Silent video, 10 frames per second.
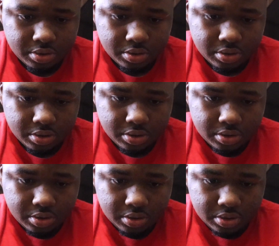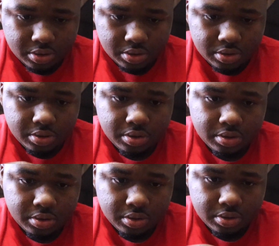
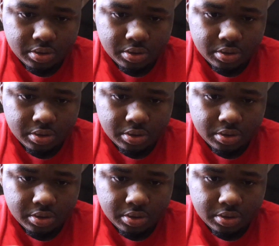(no one is talking)